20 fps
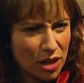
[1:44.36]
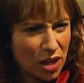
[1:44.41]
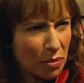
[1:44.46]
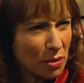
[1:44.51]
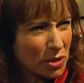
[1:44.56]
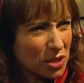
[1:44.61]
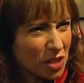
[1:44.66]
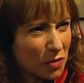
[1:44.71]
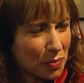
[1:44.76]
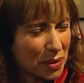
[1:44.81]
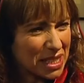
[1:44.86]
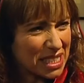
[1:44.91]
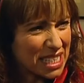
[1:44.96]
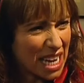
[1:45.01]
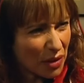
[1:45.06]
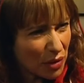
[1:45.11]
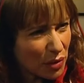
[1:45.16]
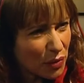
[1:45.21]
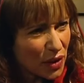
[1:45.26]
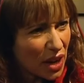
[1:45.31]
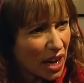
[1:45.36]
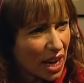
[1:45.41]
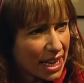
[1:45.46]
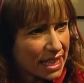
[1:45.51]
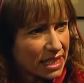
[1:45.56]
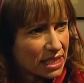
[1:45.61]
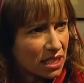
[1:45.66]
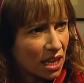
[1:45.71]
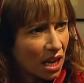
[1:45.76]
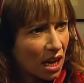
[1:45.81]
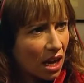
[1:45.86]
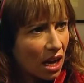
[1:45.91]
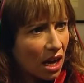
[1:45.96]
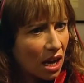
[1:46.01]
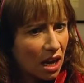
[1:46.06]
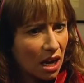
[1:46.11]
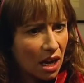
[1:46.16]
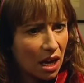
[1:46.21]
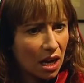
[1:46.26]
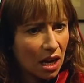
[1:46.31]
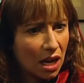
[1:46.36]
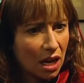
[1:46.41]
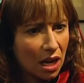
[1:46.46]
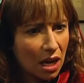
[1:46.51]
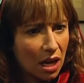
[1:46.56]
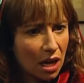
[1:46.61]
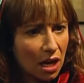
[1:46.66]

You must have been terrified. Well, no.